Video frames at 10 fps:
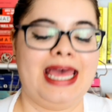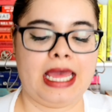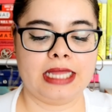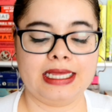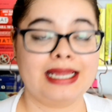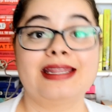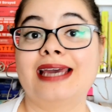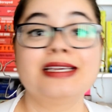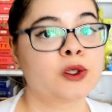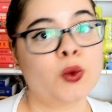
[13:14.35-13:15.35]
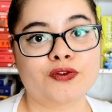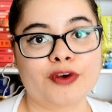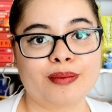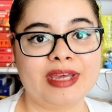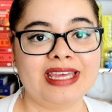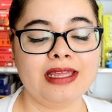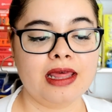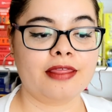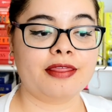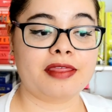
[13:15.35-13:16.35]
And then that is all for me.
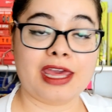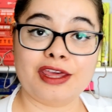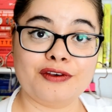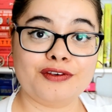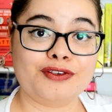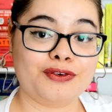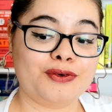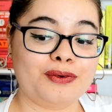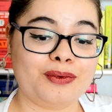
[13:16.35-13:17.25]
Thank you to